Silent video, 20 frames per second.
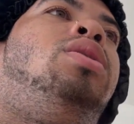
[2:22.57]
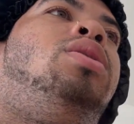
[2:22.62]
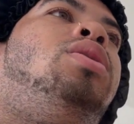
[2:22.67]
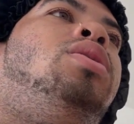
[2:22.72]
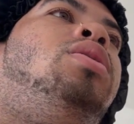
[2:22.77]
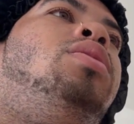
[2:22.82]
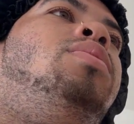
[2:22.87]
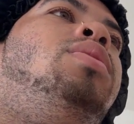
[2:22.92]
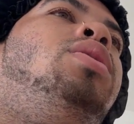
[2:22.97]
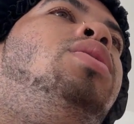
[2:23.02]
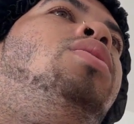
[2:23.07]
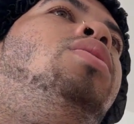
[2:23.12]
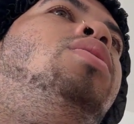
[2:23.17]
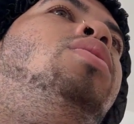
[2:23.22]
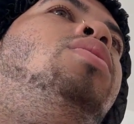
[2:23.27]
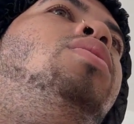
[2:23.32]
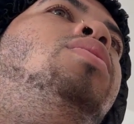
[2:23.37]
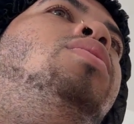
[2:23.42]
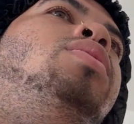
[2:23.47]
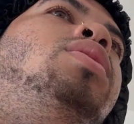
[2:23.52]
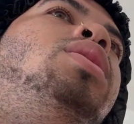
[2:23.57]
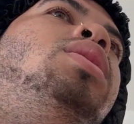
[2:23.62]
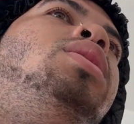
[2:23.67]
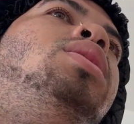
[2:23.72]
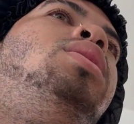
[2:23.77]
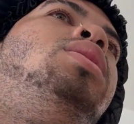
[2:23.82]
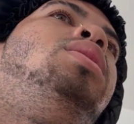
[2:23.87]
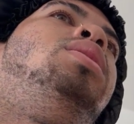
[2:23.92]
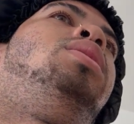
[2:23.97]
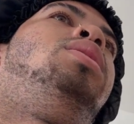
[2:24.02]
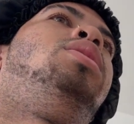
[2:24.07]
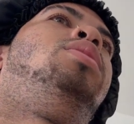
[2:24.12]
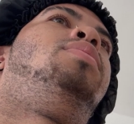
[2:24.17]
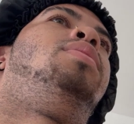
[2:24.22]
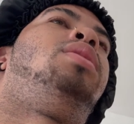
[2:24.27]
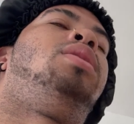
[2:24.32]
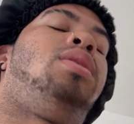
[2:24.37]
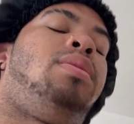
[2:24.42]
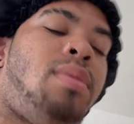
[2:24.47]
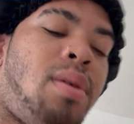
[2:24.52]
Let me go and
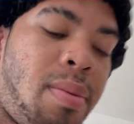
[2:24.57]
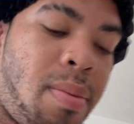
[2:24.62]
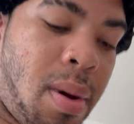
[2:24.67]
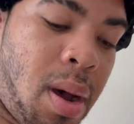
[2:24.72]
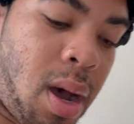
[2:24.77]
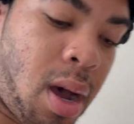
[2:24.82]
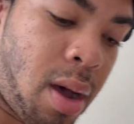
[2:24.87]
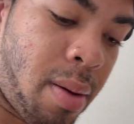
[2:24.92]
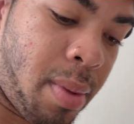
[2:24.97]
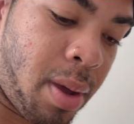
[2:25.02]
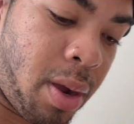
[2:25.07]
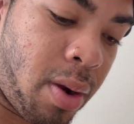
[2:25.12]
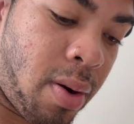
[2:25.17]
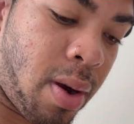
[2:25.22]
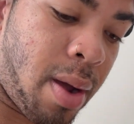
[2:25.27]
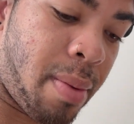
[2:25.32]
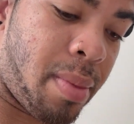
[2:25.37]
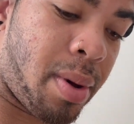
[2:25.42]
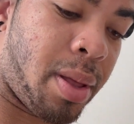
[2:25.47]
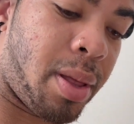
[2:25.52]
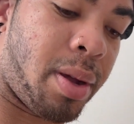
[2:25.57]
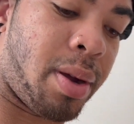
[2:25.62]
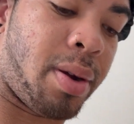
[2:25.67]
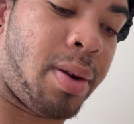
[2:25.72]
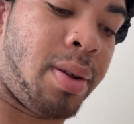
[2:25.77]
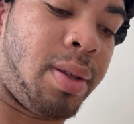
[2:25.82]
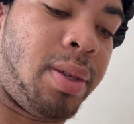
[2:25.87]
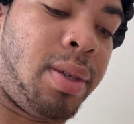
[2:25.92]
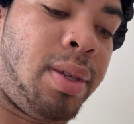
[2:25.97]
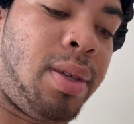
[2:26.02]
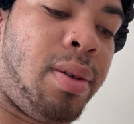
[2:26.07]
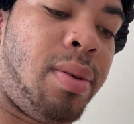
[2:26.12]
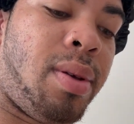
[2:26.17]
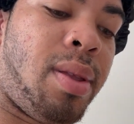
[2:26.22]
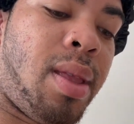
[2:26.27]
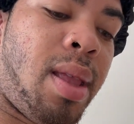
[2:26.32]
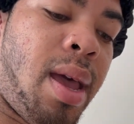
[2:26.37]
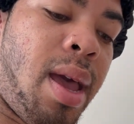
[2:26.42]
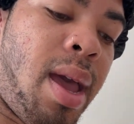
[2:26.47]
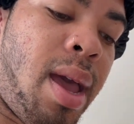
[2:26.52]
speak to my mom and grandmother and see
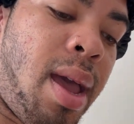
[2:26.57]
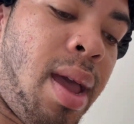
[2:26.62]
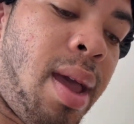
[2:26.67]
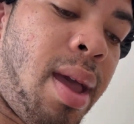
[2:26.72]
what they